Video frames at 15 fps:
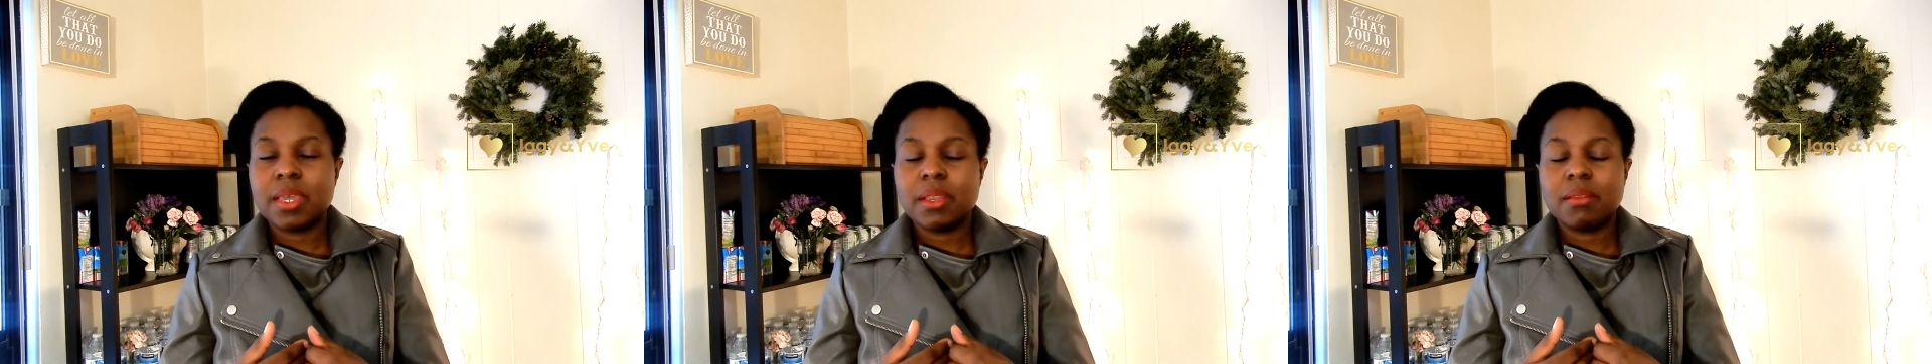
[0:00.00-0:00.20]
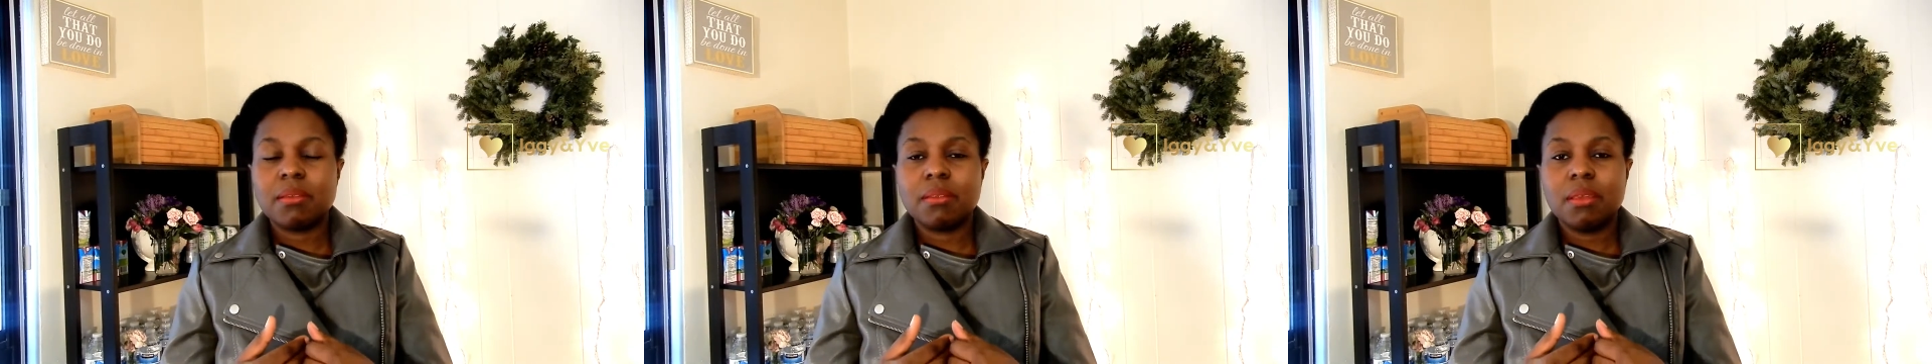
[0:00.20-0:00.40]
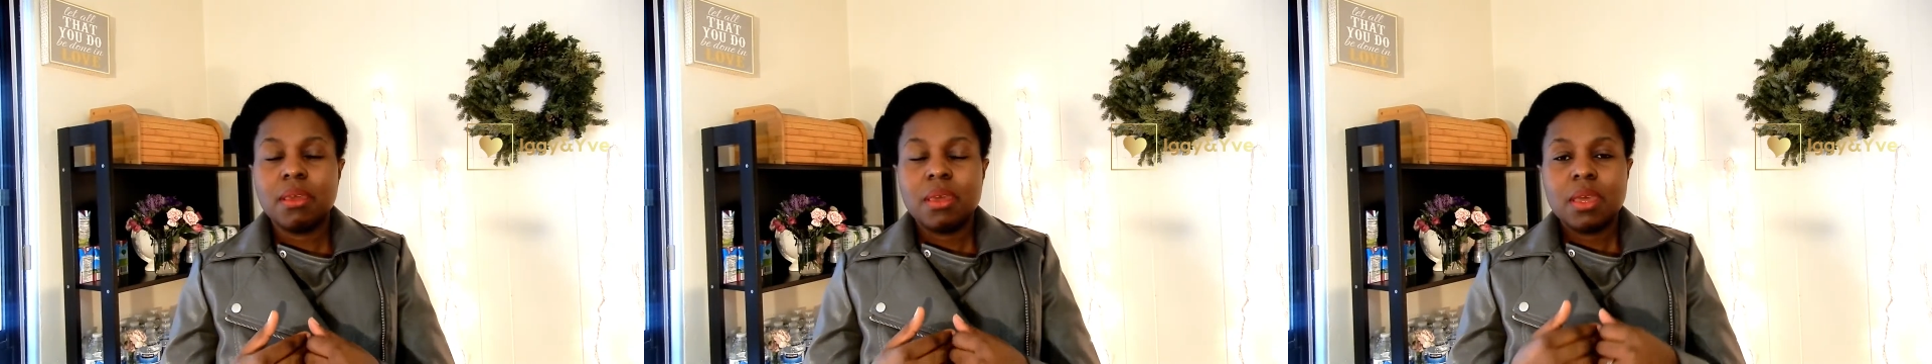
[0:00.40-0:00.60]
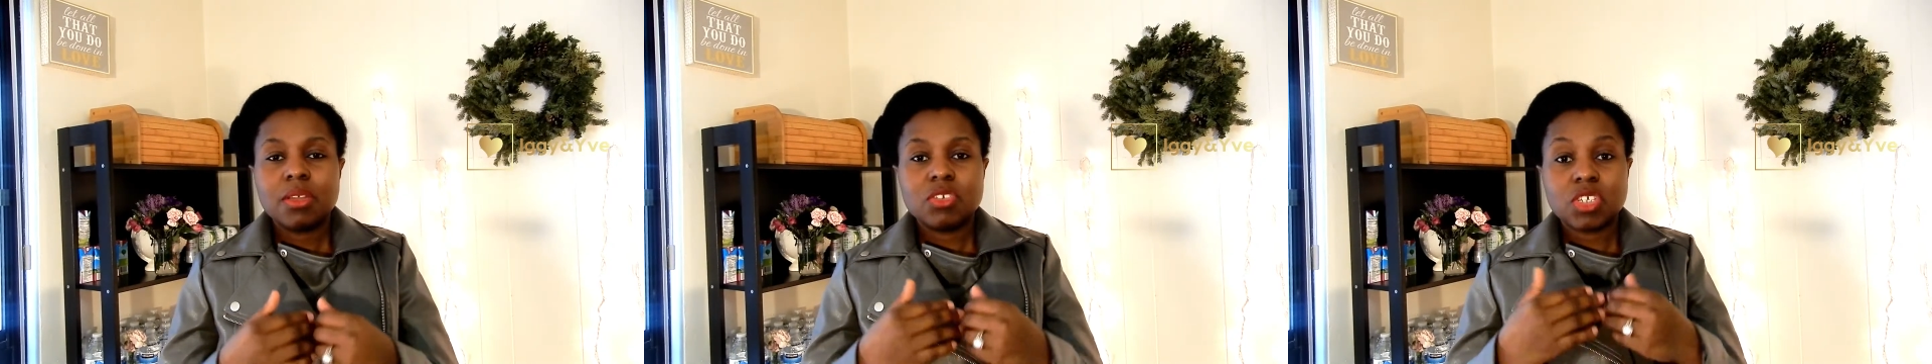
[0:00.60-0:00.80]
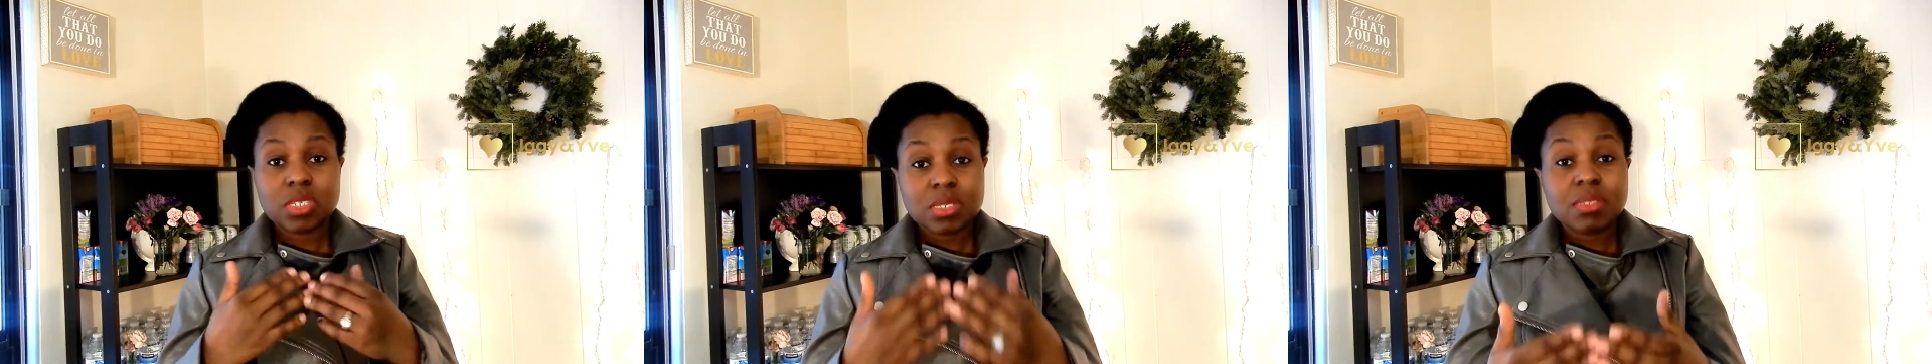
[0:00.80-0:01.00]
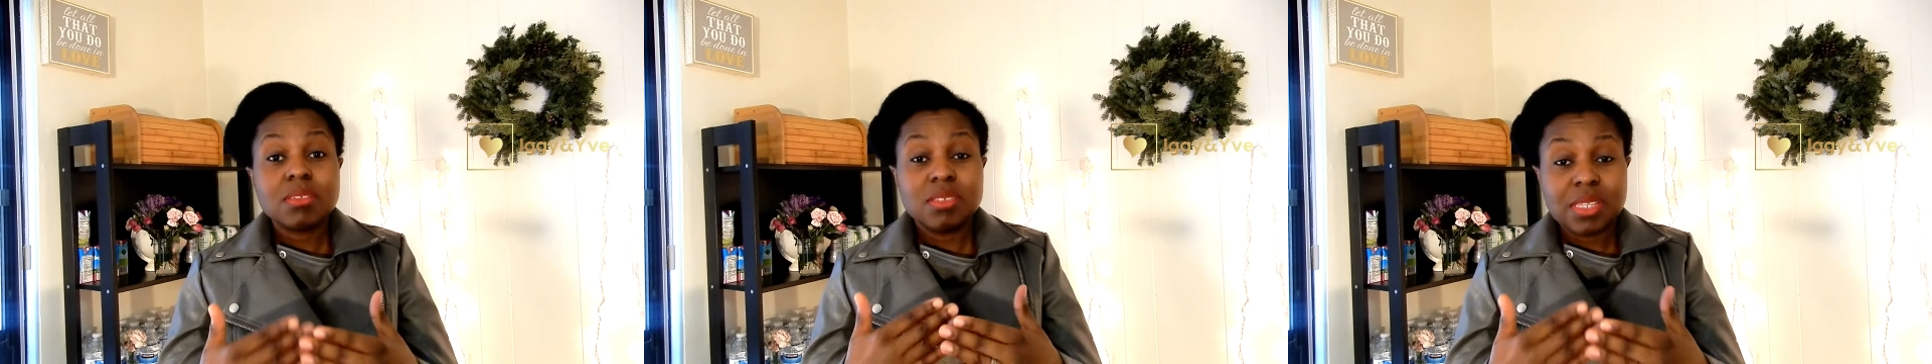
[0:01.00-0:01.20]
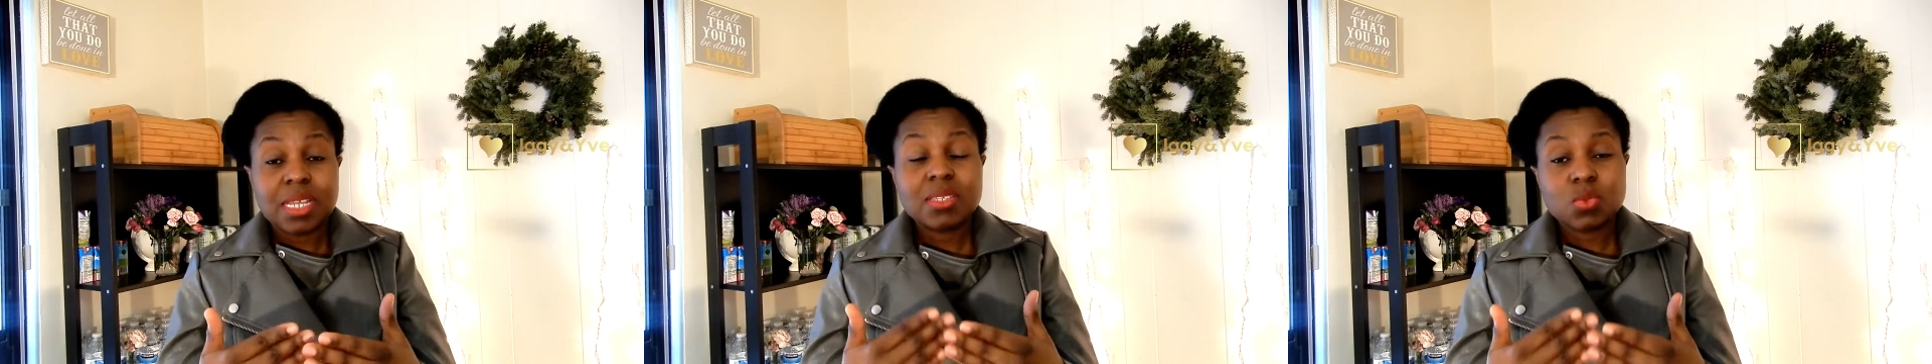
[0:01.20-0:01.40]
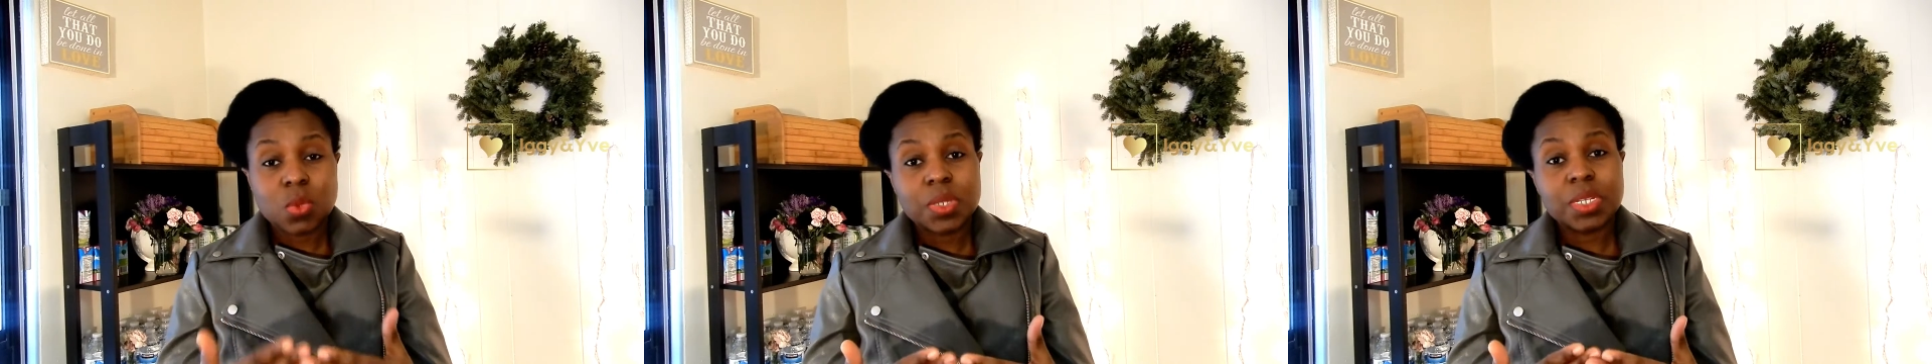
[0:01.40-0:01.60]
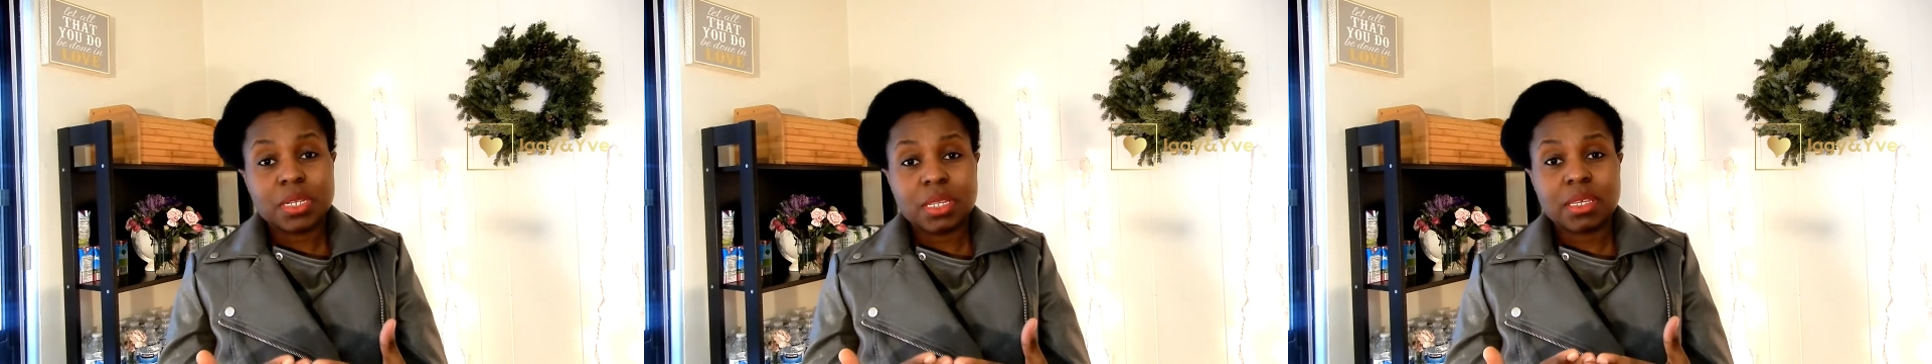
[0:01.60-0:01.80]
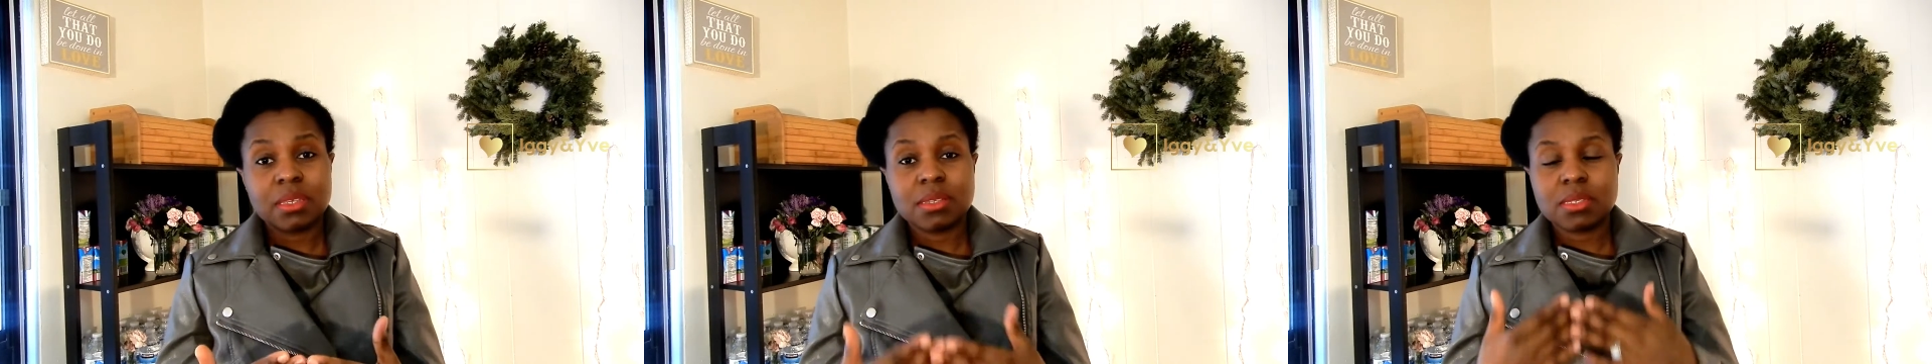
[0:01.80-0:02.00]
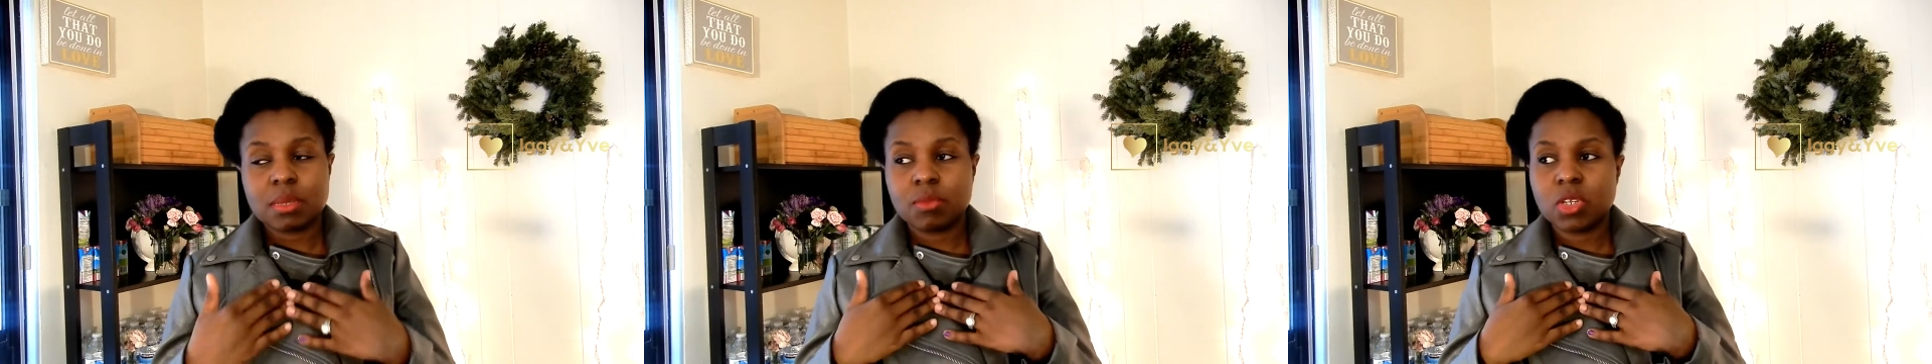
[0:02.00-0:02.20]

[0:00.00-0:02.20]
And just that's what it is.